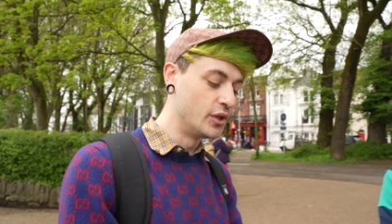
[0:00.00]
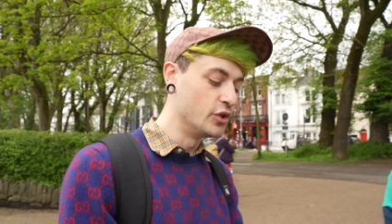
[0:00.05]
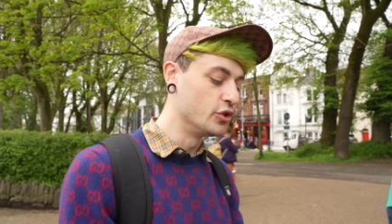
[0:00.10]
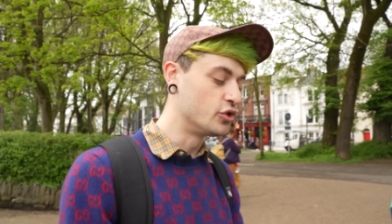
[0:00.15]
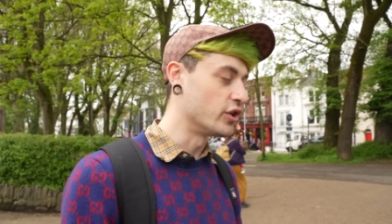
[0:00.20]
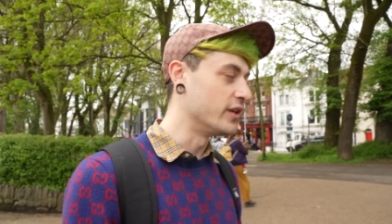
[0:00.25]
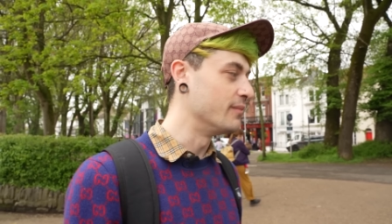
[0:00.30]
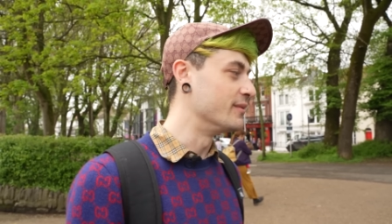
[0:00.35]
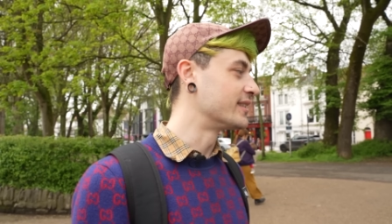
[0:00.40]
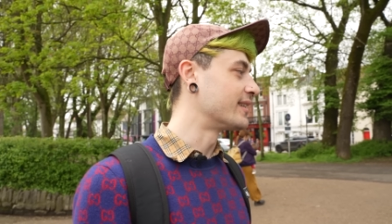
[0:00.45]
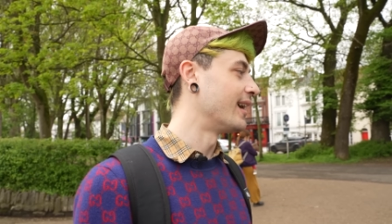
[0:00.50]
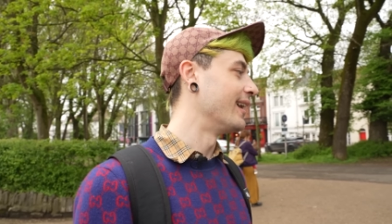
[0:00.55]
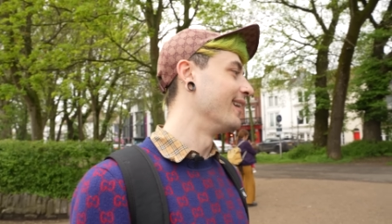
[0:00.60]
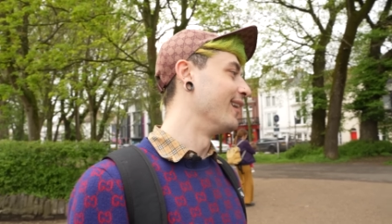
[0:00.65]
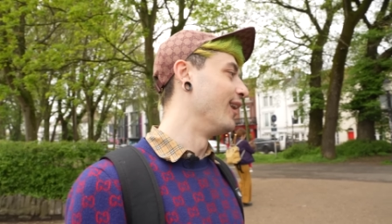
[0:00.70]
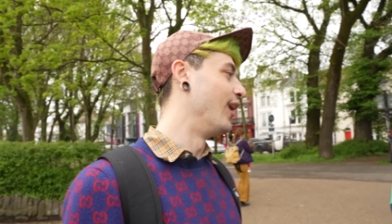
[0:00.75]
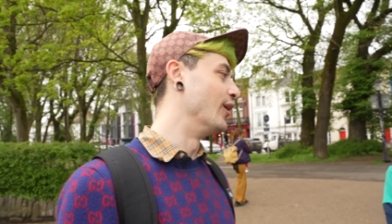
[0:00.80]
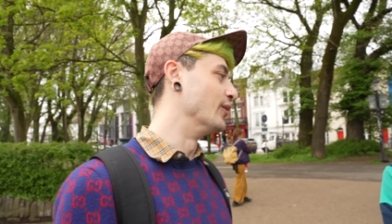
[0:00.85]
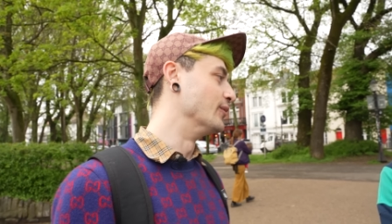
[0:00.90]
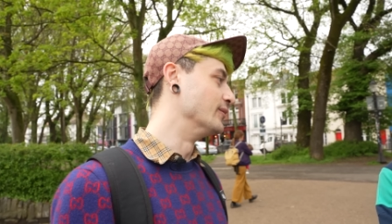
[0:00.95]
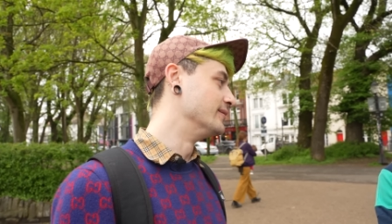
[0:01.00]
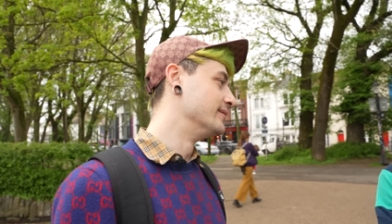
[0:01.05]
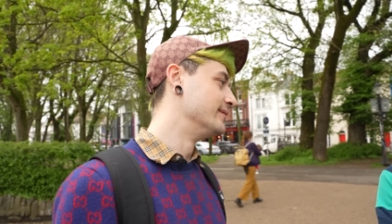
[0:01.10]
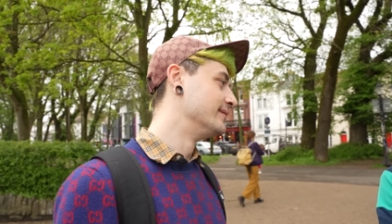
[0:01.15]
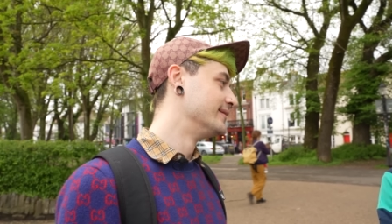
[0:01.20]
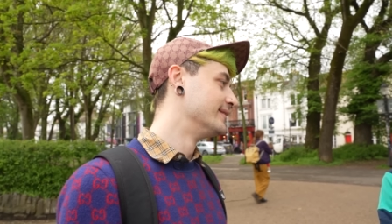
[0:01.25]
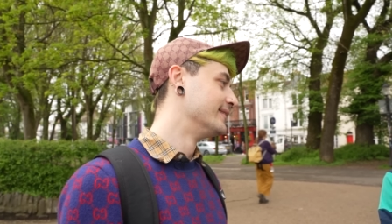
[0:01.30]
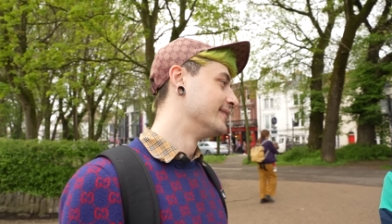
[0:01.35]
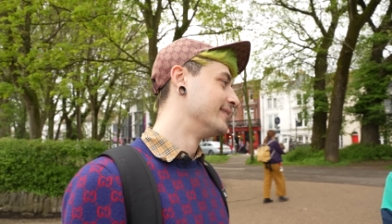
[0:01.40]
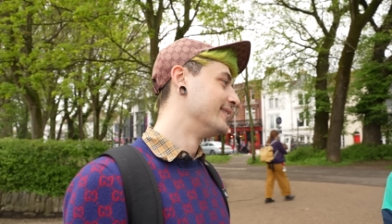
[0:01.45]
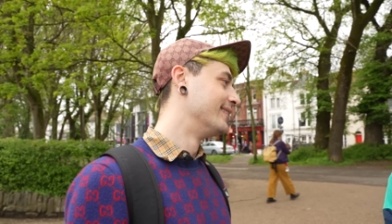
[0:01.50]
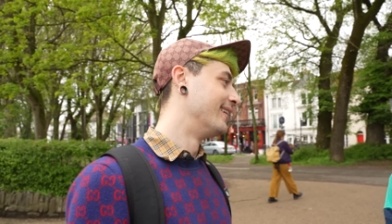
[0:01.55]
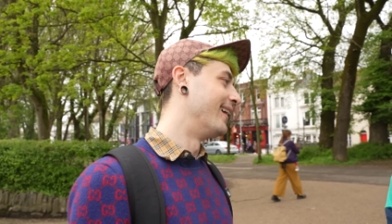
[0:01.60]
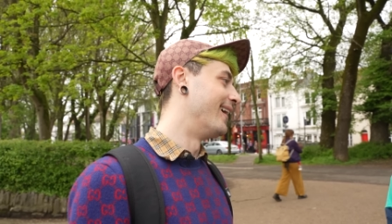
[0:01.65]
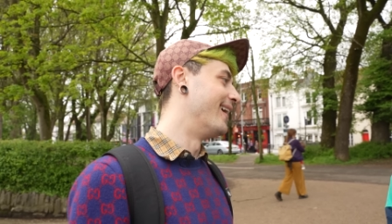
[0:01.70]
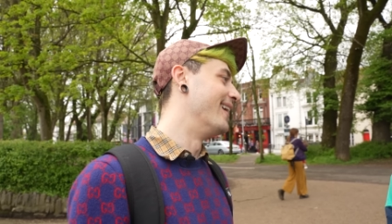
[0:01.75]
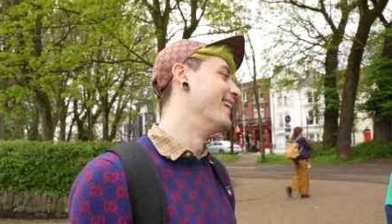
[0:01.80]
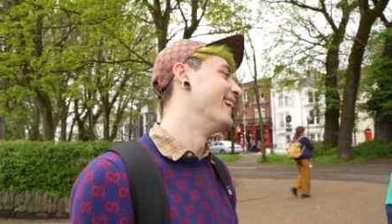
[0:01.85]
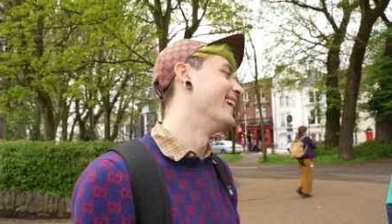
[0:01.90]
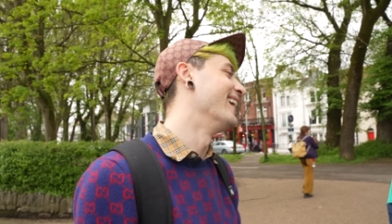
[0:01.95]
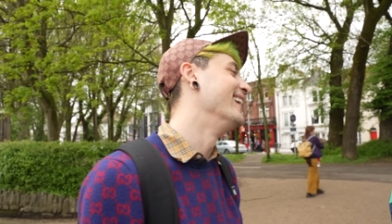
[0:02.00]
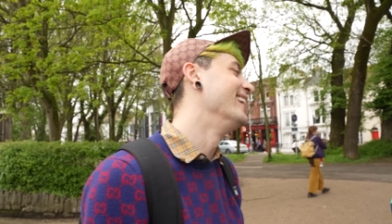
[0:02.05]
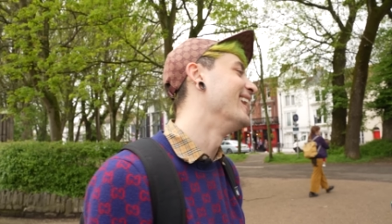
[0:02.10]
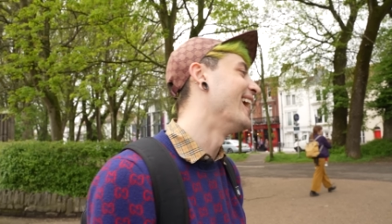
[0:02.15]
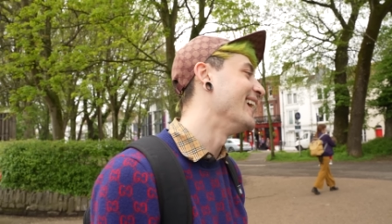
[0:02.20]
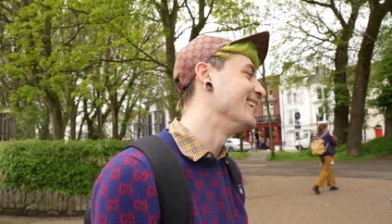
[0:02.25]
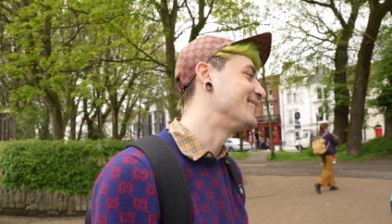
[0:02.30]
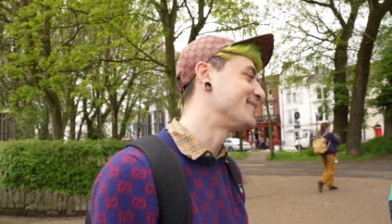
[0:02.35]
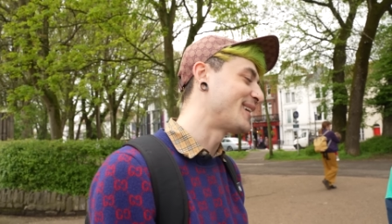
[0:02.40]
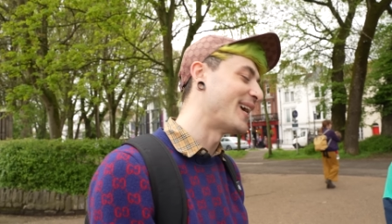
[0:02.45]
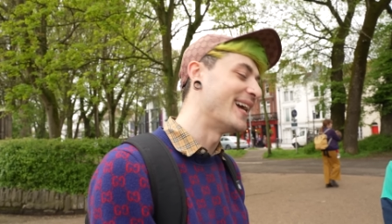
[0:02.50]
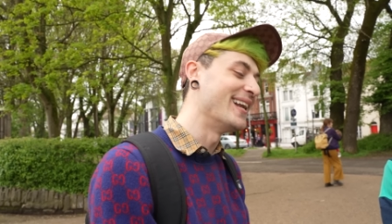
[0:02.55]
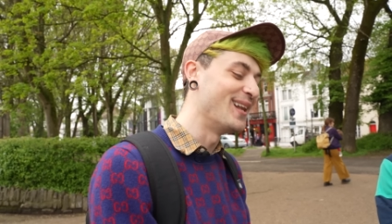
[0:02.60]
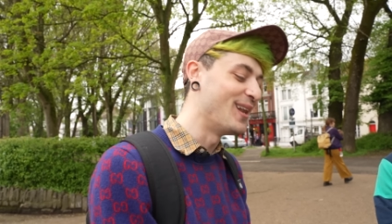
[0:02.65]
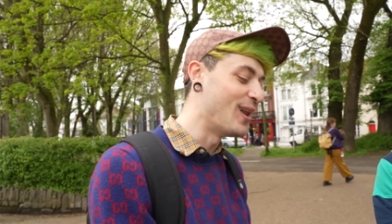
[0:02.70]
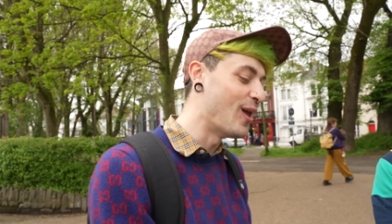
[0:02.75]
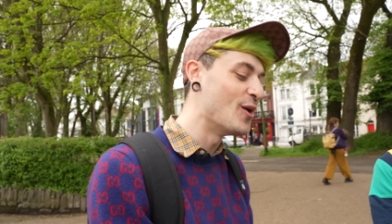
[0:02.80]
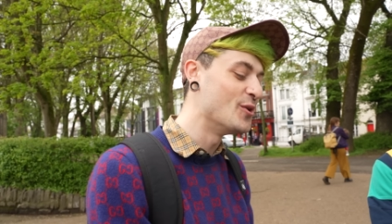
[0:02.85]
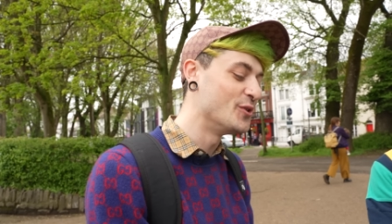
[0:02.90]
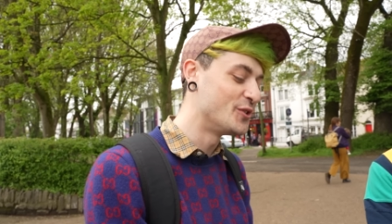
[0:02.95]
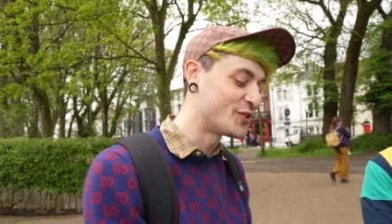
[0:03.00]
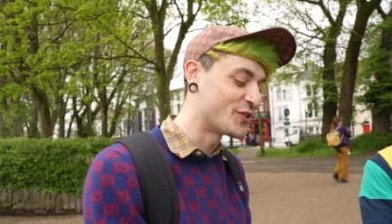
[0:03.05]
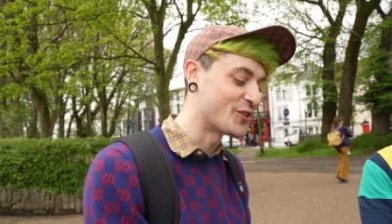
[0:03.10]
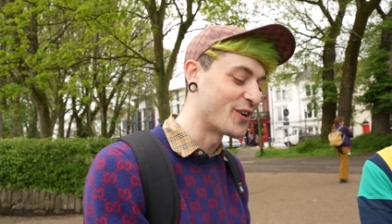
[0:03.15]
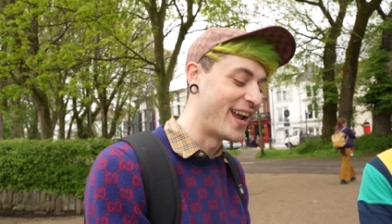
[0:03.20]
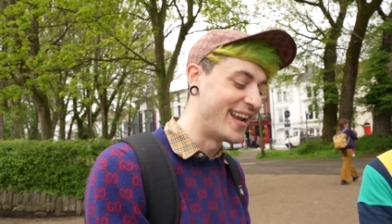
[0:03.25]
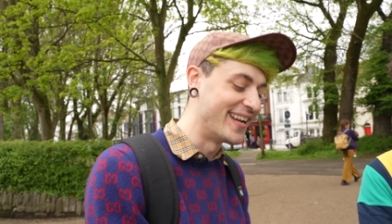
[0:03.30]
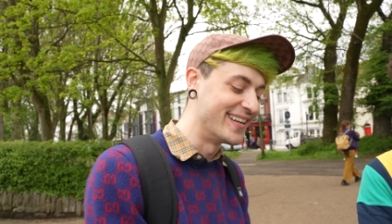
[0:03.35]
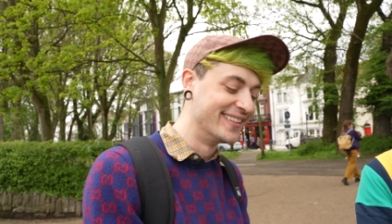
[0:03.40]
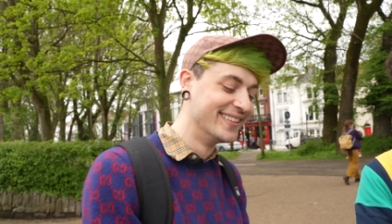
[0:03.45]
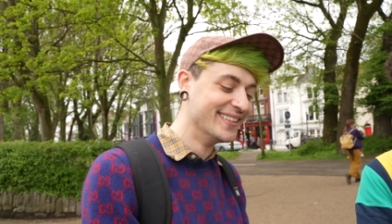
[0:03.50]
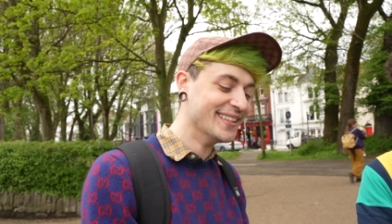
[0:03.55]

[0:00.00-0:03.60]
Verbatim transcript: Blue Dream is kind of low. Yeah, I know. It's kind of low strain.